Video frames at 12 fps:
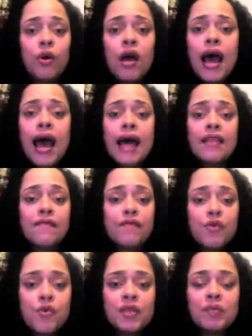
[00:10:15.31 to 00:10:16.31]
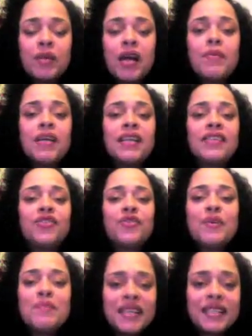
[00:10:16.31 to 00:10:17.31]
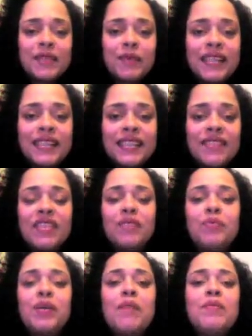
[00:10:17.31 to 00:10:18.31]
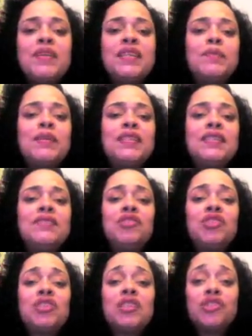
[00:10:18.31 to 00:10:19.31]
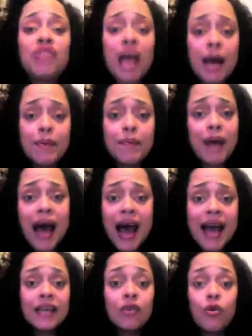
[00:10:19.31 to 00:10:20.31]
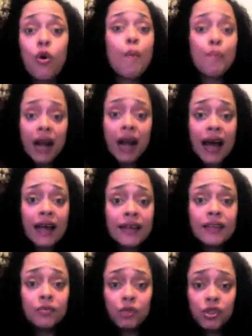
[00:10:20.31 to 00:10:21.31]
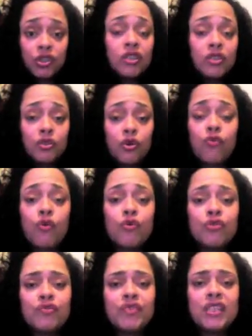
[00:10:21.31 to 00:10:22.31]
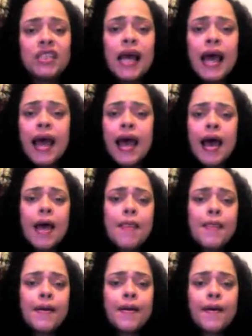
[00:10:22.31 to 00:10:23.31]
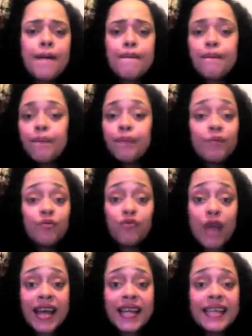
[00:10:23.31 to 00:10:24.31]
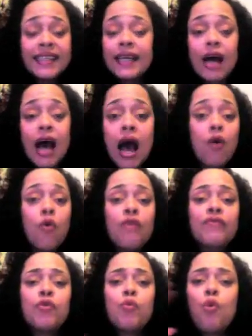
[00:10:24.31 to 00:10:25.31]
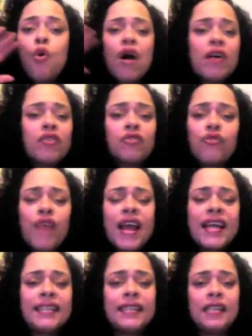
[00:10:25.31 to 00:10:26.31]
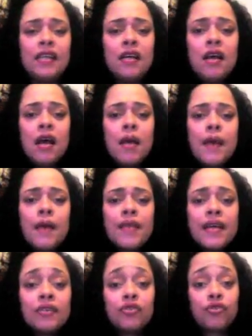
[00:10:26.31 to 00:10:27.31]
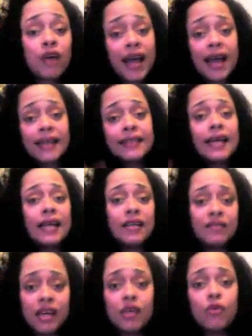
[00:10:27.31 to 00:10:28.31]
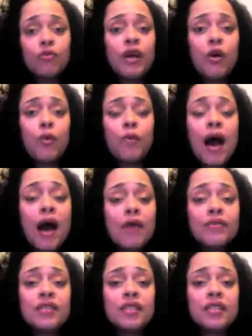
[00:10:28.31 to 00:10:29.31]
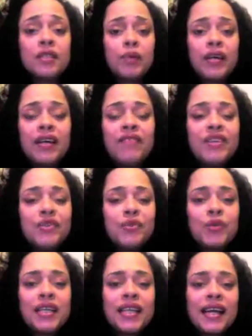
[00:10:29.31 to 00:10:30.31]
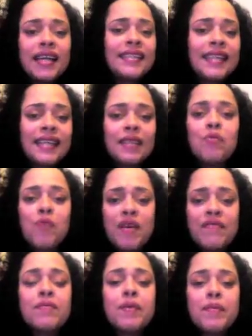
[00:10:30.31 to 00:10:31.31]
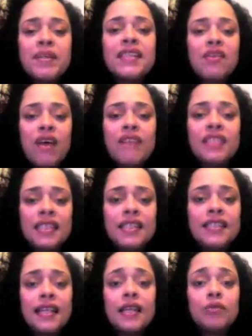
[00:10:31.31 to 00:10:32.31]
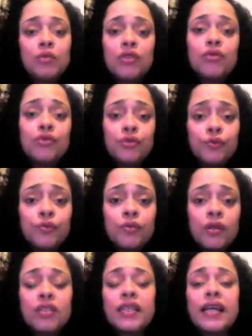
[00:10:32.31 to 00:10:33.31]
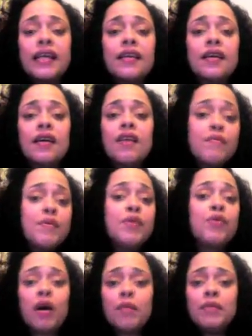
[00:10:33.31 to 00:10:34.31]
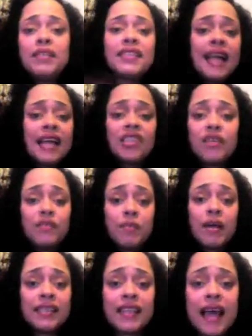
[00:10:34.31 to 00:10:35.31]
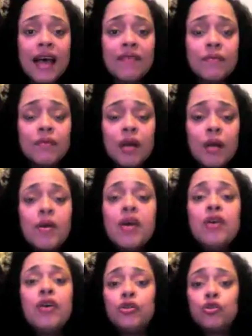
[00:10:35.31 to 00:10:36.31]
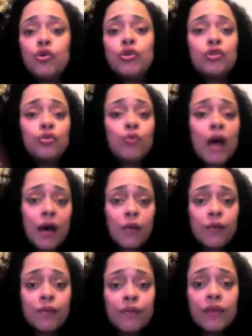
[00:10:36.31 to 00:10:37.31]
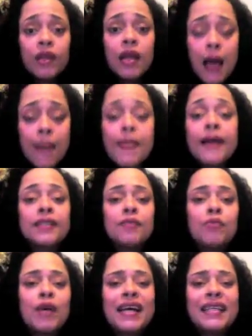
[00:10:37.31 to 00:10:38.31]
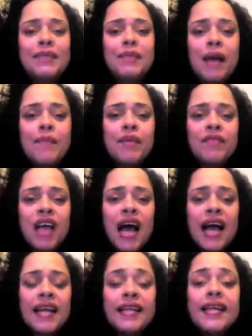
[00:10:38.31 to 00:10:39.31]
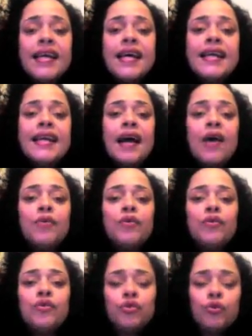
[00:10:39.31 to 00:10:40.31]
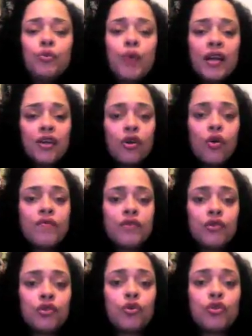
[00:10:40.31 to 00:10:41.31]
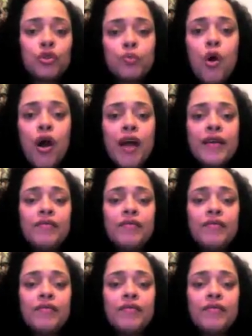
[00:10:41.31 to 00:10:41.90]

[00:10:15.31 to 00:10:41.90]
and the food is becoming extremely expensive, and it's becoming expensive just to shop and buy compra, which is groceries, and then rent is off the wall crazy. Now, there's drug addicts that live there and own their own houses, but eventually they're going to take them away from them because they don't have deeds, and that's what they'll do. The government will come and snatch everybody's land from them and toss you out. And that's what is becoming of your island. Now, you want to know if you're so smart